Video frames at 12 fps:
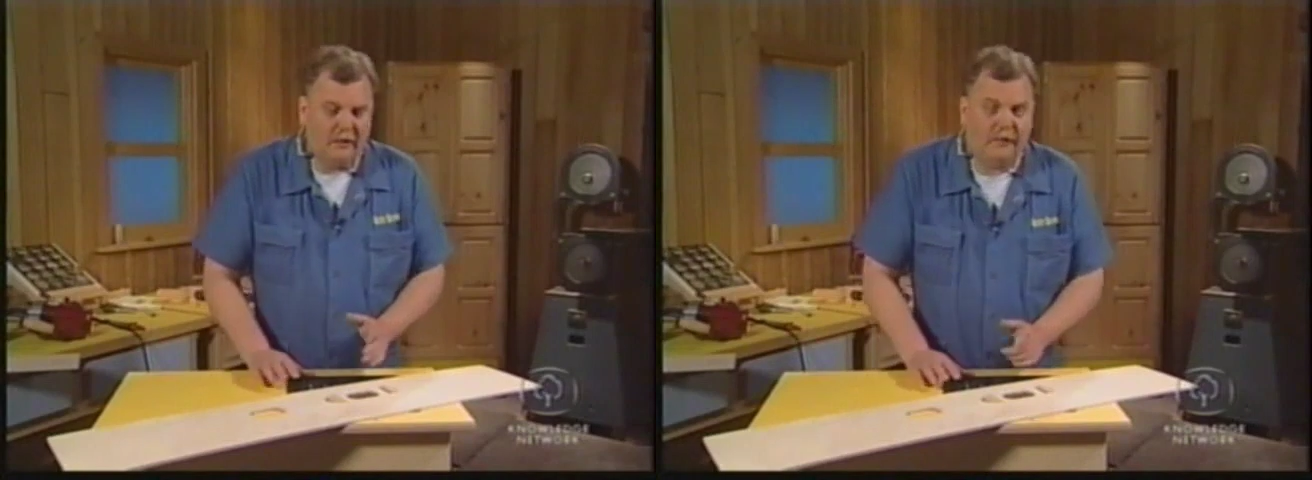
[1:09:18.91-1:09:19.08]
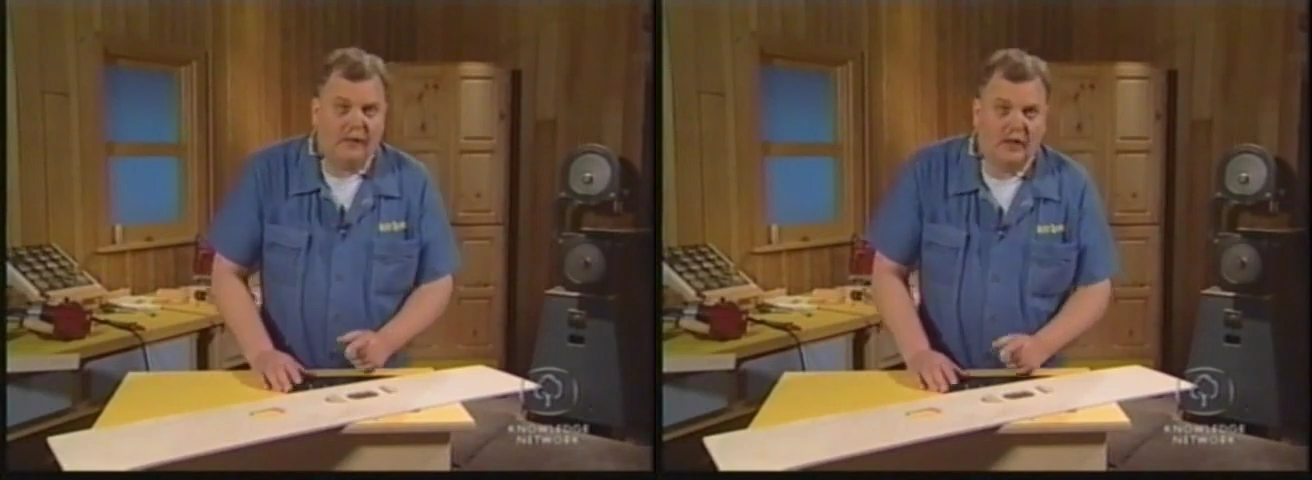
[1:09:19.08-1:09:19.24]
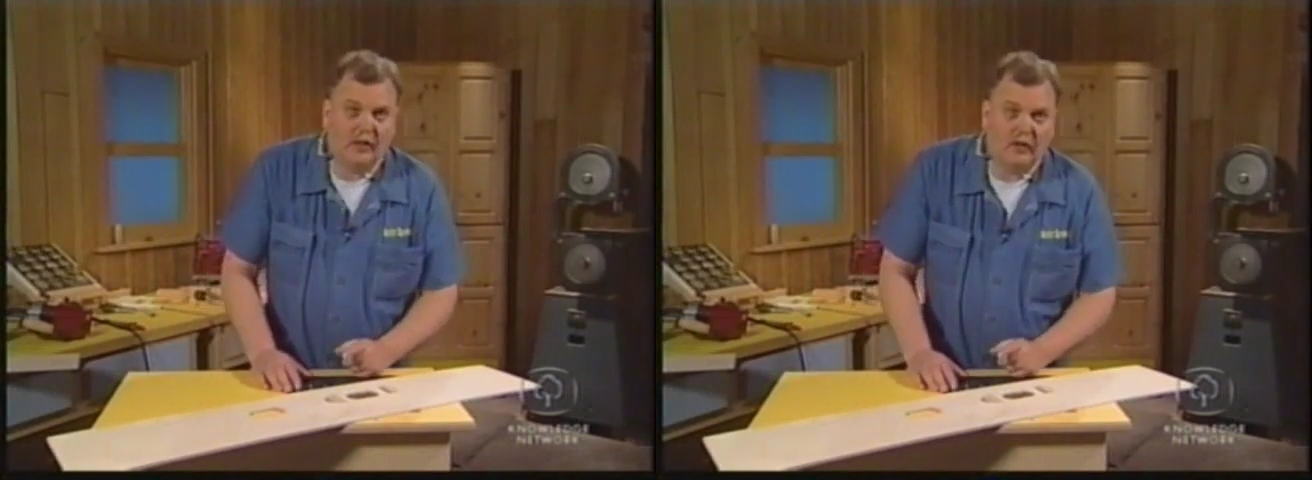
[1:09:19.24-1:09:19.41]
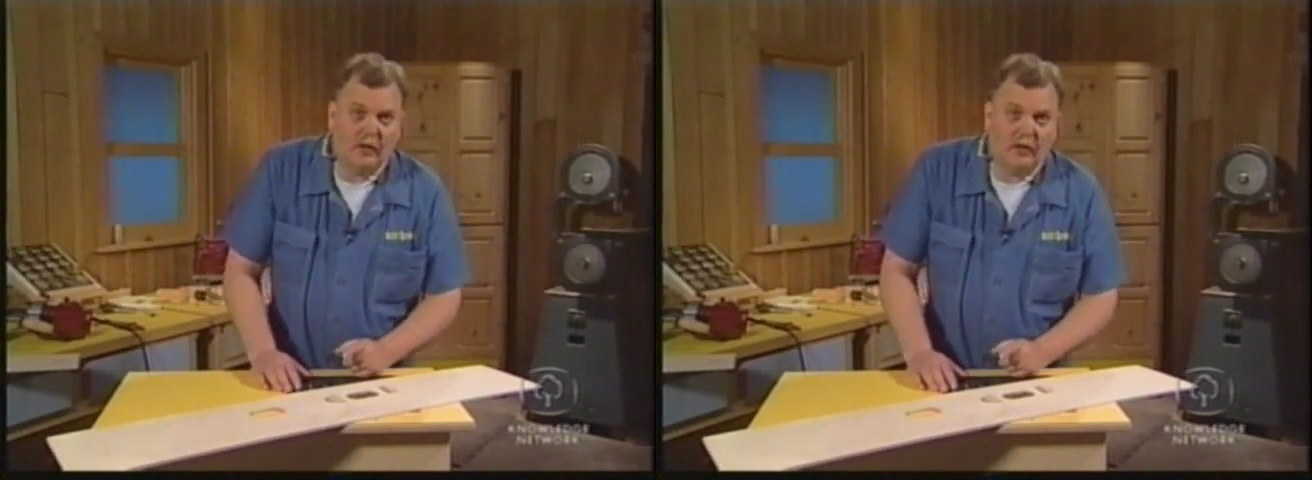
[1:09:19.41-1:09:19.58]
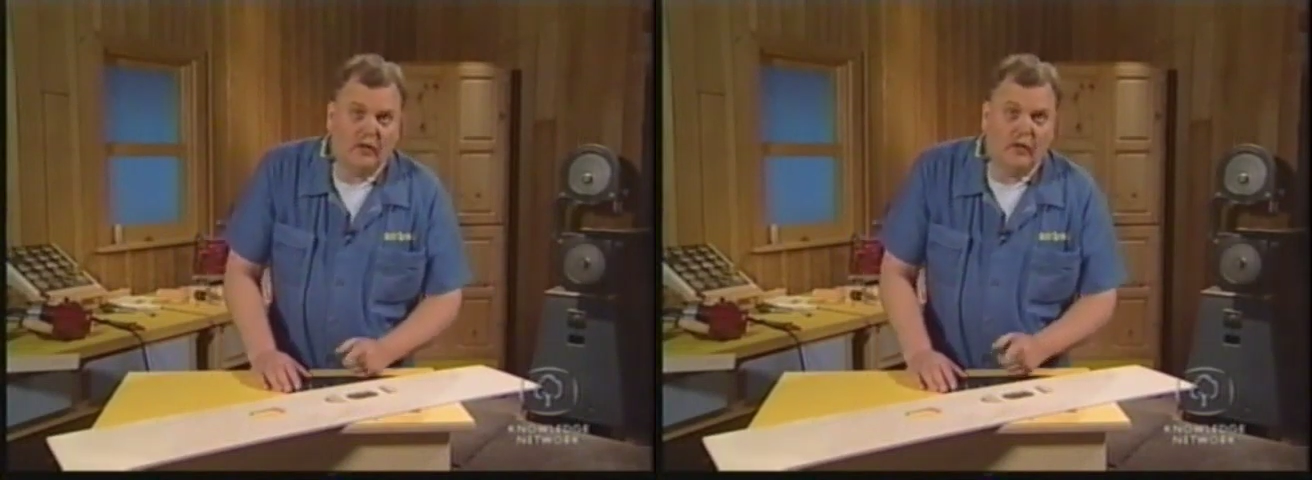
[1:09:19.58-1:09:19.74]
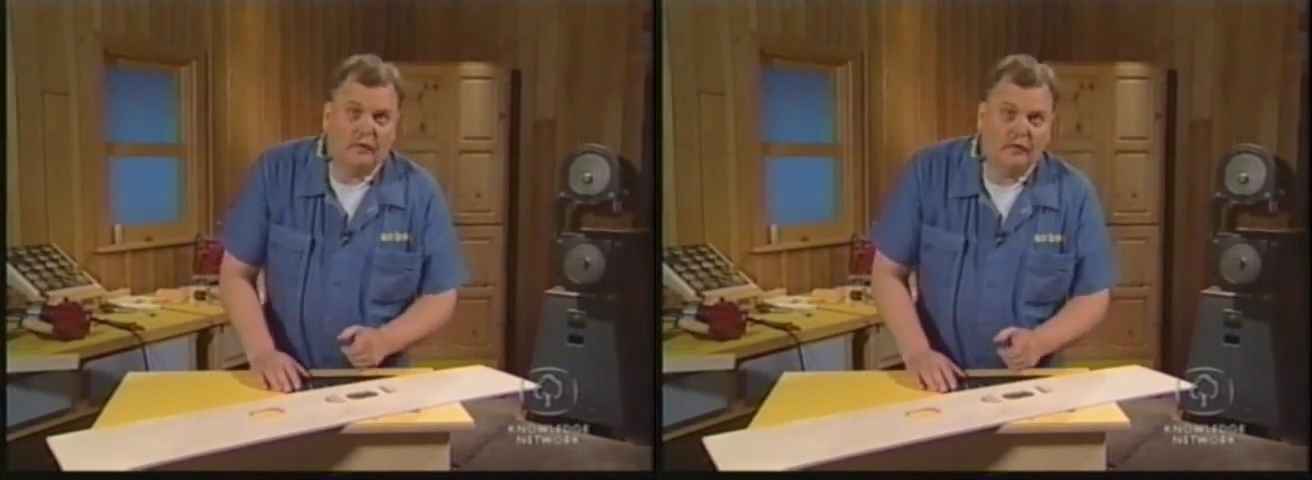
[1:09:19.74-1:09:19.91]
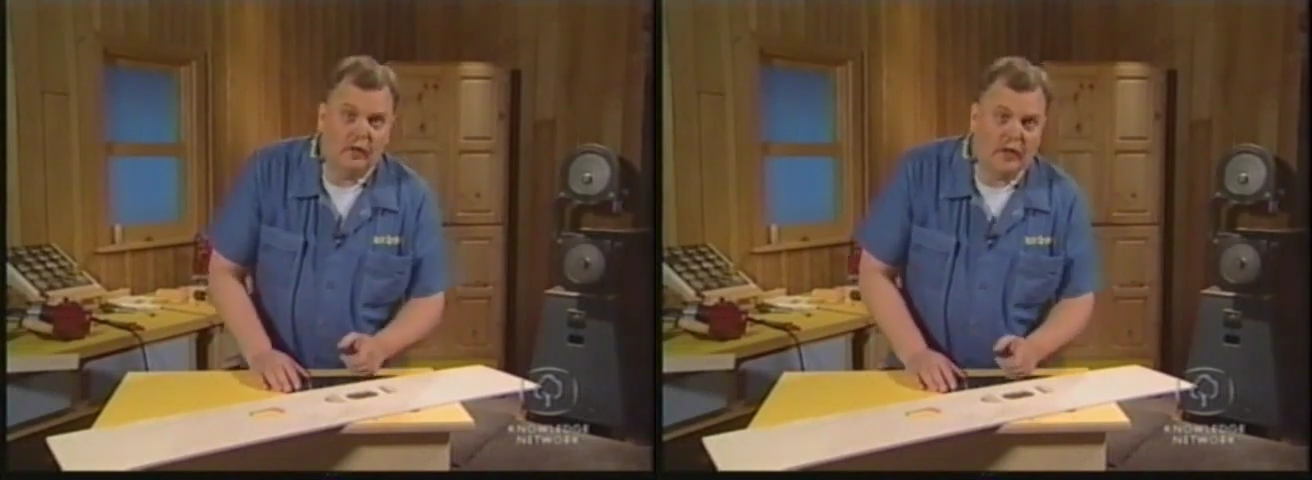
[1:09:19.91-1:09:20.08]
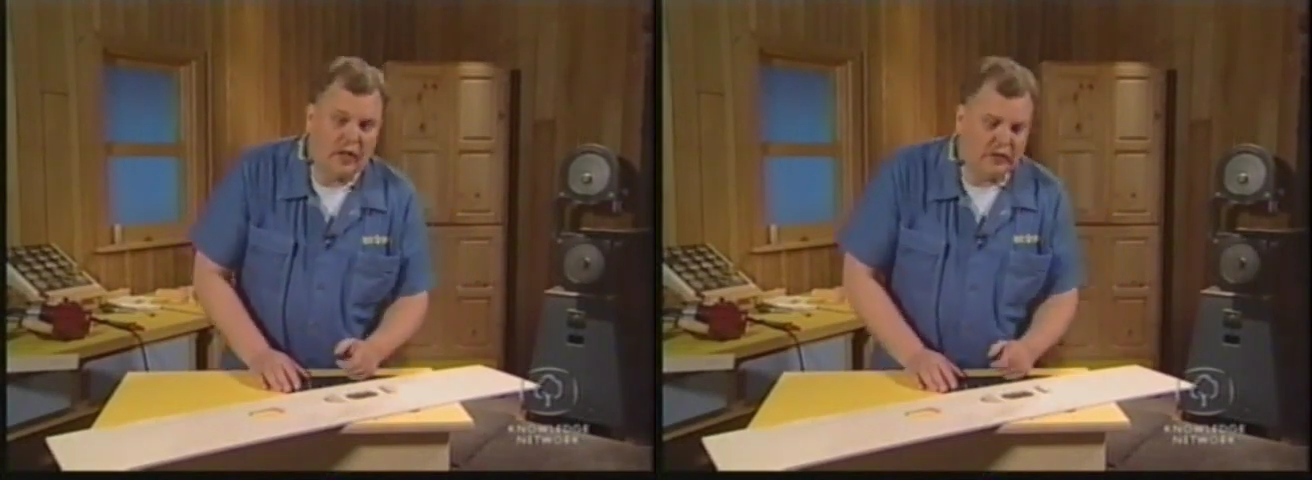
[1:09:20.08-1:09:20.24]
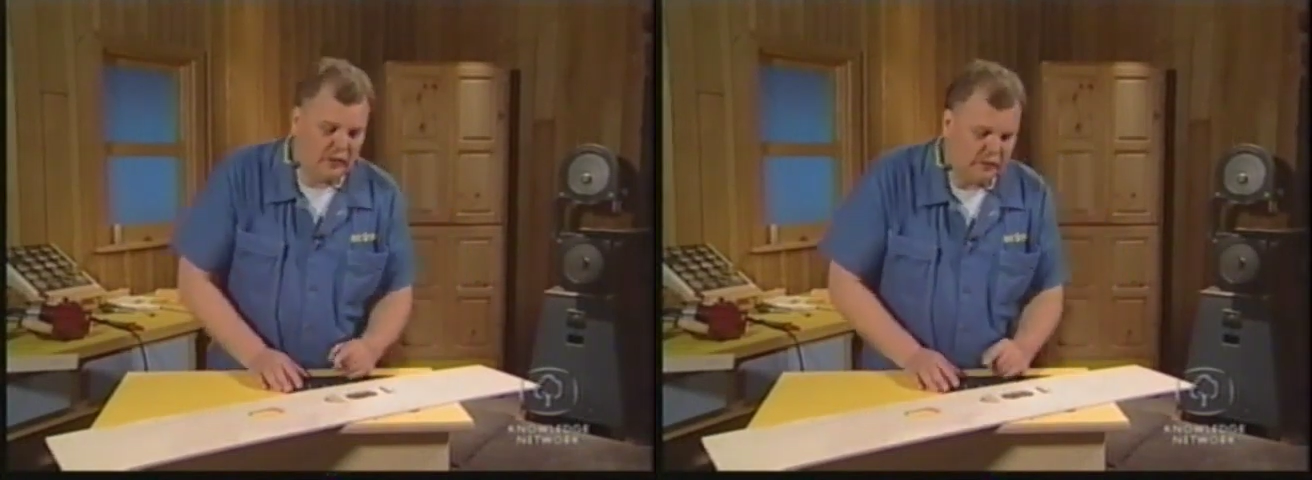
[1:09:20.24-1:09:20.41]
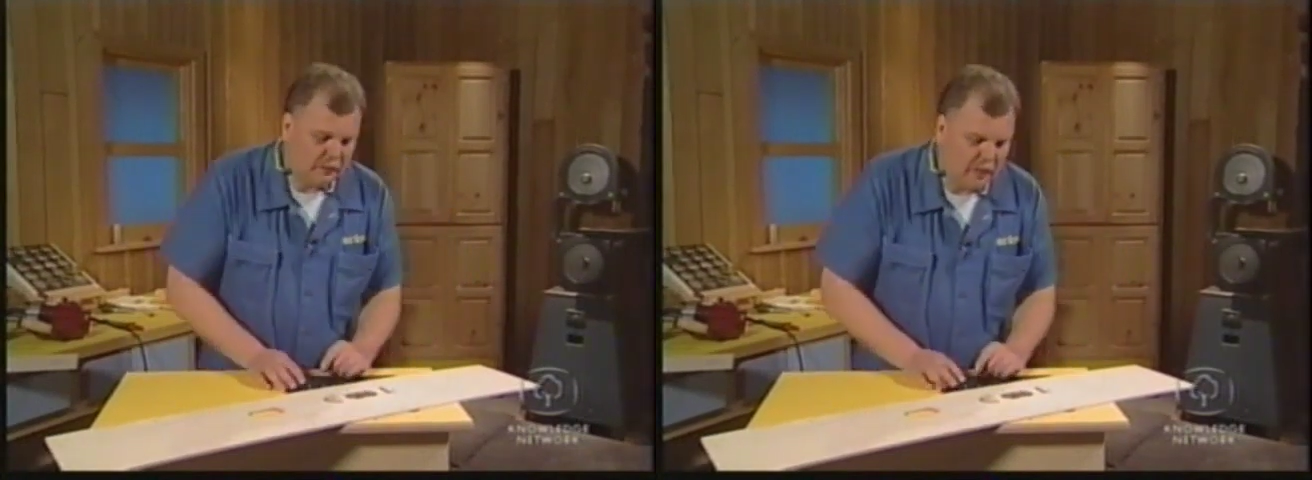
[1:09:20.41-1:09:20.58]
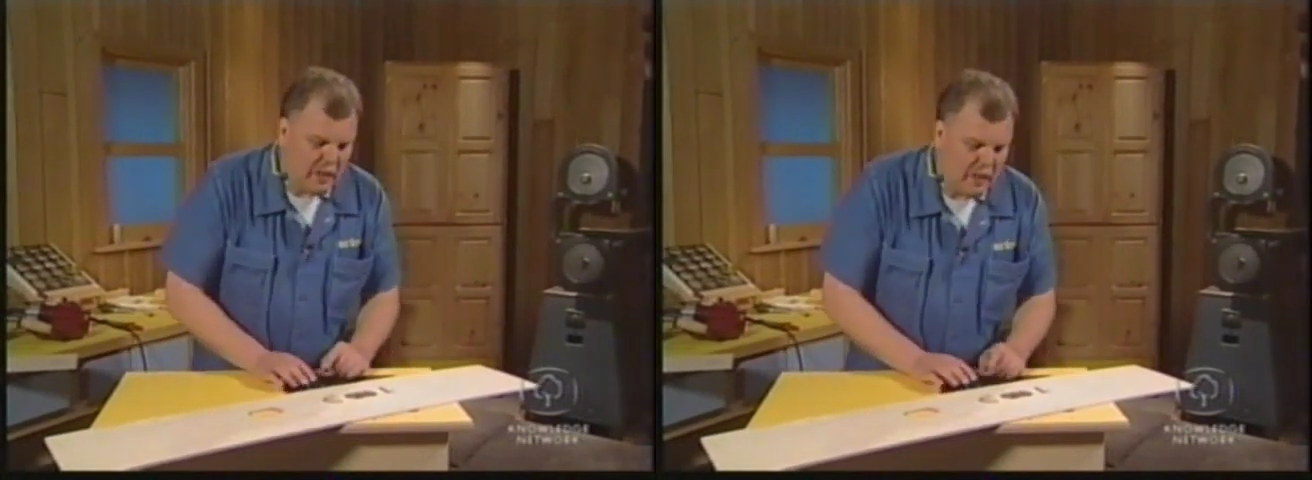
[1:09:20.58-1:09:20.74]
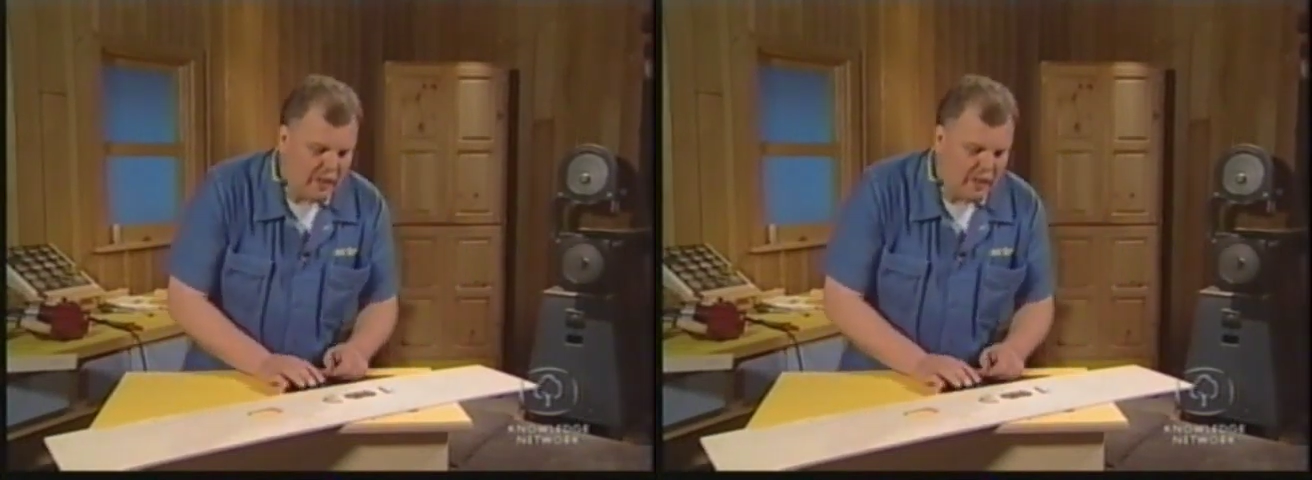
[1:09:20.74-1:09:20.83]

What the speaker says: the fixture for your hinges.